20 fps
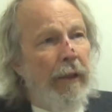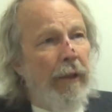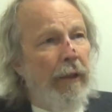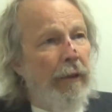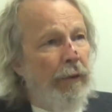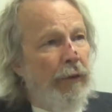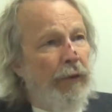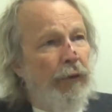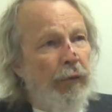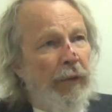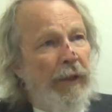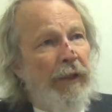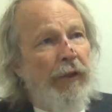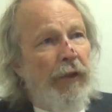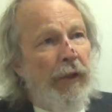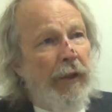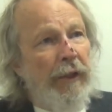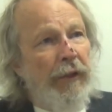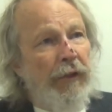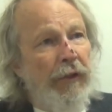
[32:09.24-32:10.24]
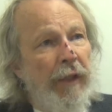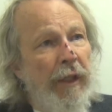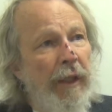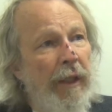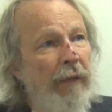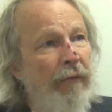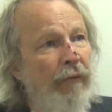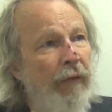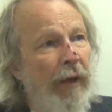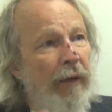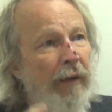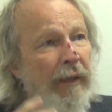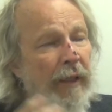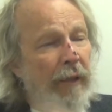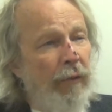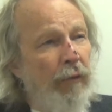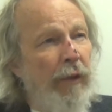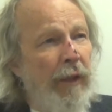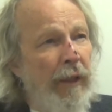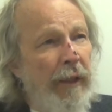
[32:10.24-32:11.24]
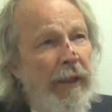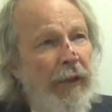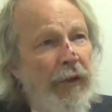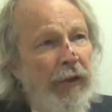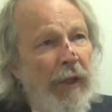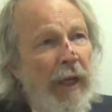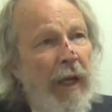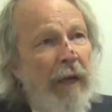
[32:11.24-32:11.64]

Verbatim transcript: who has recently said, if I get released,